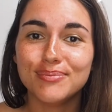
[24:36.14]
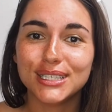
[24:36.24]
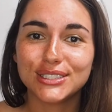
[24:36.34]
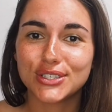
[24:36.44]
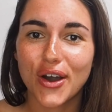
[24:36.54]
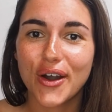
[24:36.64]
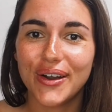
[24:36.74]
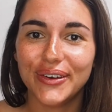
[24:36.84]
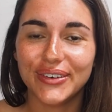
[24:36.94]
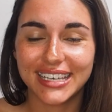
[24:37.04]
so
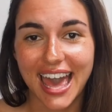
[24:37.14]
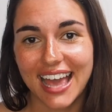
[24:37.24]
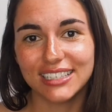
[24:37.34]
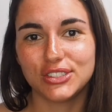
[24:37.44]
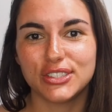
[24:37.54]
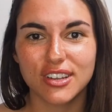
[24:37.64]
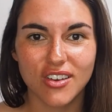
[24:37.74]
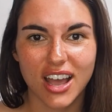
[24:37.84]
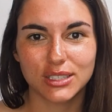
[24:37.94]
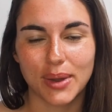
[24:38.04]
yeah, it's just a
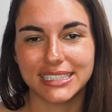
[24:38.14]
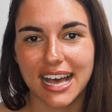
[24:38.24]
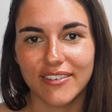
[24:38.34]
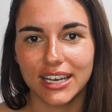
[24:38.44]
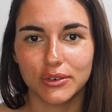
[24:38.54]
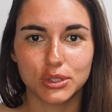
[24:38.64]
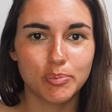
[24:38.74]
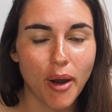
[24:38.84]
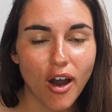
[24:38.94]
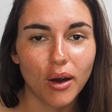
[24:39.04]
nice way to have a little
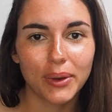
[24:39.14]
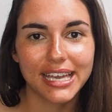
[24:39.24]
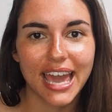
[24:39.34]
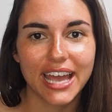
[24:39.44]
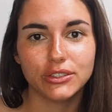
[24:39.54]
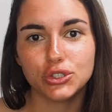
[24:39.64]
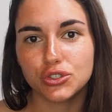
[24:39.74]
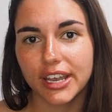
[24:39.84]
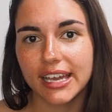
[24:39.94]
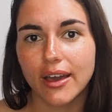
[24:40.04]
spa weekend
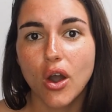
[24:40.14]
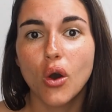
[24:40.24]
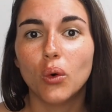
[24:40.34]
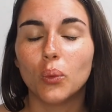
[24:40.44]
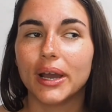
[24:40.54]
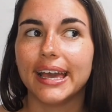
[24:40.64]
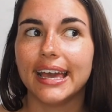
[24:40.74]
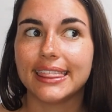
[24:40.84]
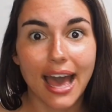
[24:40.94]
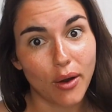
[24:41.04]
treat
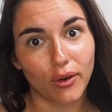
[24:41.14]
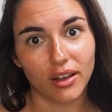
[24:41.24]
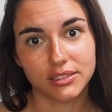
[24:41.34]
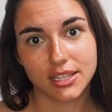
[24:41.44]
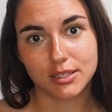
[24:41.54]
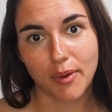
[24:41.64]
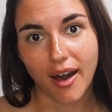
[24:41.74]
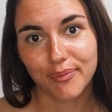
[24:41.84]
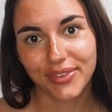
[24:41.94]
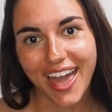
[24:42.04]
without going to the
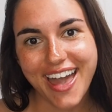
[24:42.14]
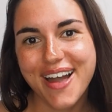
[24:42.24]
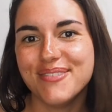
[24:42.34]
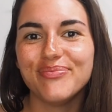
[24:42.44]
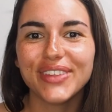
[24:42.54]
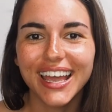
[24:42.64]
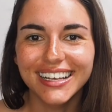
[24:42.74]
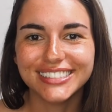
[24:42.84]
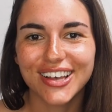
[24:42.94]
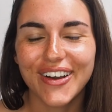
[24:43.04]
spa.
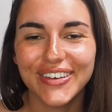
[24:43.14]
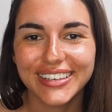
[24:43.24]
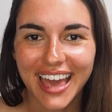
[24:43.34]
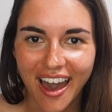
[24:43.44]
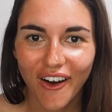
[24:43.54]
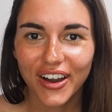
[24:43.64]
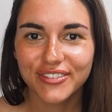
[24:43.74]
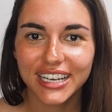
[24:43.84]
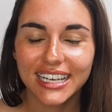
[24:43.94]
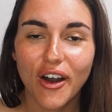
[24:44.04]
So yeah, I
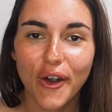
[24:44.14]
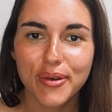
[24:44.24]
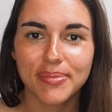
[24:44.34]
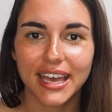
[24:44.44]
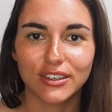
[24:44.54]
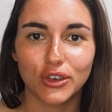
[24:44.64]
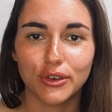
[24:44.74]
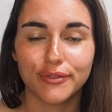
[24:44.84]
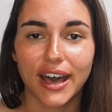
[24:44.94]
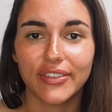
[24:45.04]
really hope that
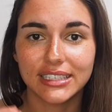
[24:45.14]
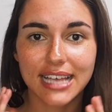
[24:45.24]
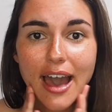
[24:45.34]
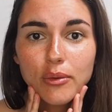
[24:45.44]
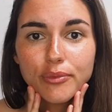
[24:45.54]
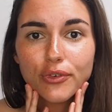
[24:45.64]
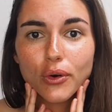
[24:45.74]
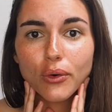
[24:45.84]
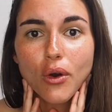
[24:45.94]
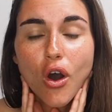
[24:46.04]
you found this
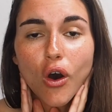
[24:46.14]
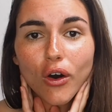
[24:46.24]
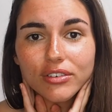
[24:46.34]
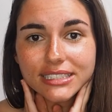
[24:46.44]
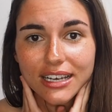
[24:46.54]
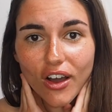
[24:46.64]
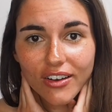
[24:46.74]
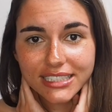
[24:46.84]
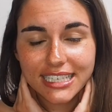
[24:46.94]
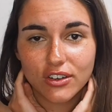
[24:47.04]
helpful. Obviously,
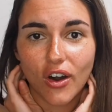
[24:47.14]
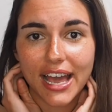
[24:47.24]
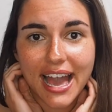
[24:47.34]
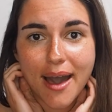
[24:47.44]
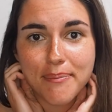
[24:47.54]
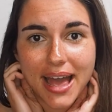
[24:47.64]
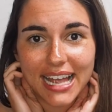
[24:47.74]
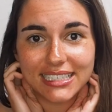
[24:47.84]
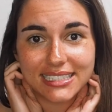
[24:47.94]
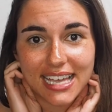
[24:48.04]
like I said, I am
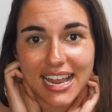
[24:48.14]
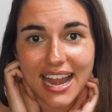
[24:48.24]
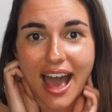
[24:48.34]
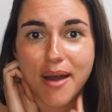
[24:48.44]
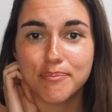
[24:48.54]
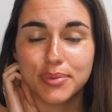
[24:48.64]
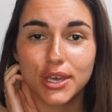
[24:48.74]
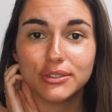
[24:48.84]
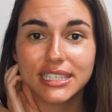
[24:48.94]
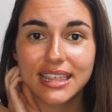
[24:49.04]
a skin and
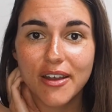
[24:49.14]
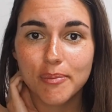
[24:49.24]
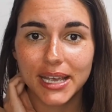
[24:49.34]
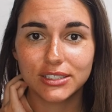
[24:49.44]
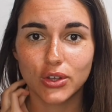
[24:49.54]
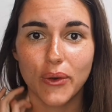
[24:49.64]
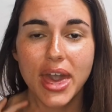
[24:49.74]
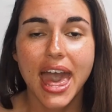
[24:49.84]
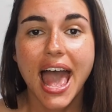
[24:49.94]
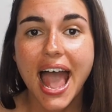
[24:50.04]
beauty therapist, so
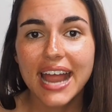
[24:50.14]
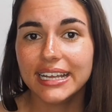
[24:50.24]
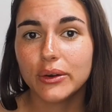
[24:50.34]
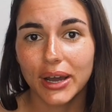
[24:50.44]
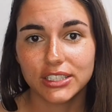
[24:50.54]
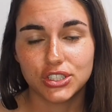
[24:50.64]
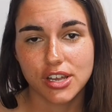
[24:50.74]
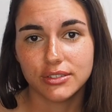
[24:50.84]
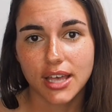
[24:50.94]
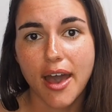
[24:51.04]
any
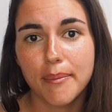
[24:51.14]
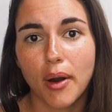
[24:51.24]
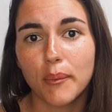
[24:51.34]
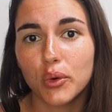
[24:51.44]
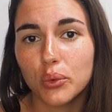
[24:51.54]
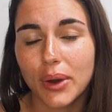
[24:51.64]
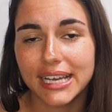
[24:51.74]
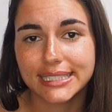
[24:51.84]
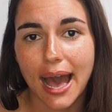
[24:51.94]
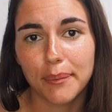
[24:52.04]
questions I'm
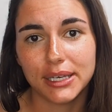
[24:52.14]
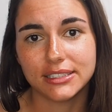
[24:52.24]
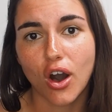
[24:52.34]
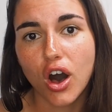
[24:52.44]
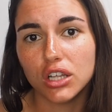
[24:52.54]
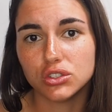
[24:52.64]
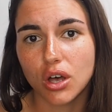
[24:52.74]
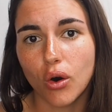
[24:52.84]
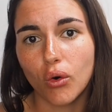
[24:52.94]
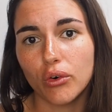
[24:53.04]
always happy to
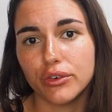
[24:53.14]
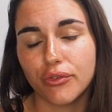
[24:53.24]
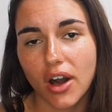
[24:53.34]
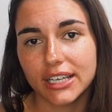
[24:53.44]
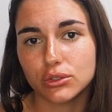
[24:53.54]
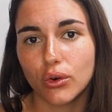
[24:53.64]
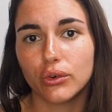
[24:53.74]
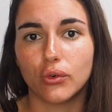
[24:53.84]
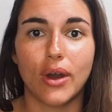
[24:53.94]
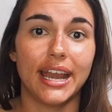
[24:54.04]
answer or advise
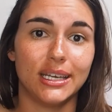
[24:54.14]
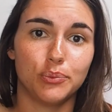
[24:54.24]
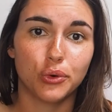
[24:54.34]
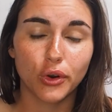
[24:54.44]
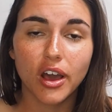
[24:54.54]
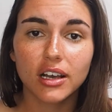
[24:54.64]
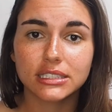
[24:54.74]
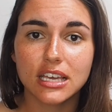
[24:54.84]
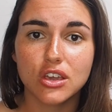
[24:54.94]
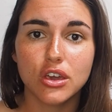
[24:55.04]
on, or any
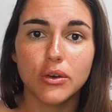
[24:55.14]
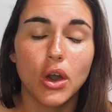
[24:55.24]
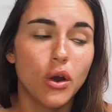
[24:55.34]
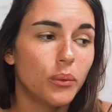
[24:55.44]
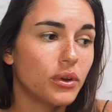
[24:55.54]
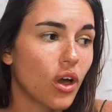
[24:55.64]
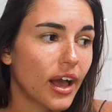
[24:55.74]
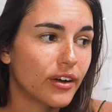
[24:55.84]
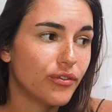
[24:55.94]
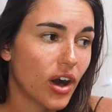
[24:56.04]
products that you would
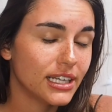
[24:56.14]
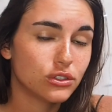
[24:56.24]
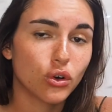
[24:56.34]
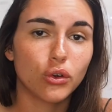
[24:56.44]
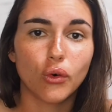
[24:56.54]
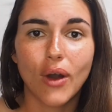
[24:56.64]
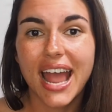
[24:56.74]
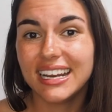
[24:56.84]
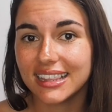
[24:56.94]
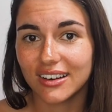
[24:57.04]
like advice on or
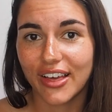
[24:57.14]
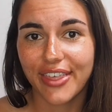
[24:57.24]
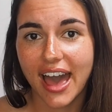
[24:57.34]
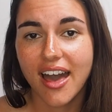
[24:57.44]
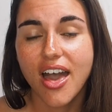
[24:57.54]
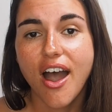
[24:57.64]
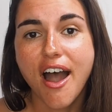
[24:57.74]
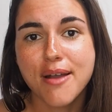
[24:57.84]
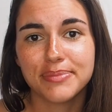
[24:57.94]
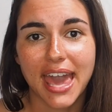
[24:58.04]
anything like that.
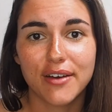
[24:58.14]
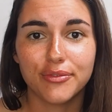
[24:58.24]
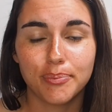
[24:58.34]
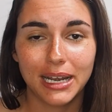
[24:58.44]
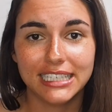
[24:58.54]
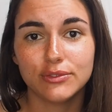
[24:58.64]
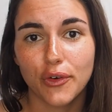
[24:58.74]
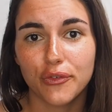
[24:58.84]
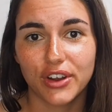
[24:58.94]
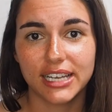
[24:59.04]
Yes, please
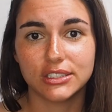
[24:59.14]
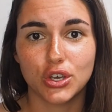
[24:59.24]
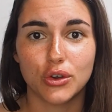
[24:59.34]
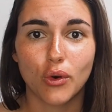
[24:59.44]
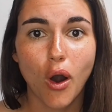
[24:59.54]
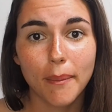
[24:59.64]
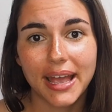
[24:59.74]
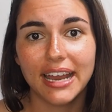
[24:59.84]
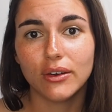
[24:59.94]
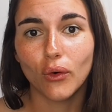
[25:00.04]
feel free to comment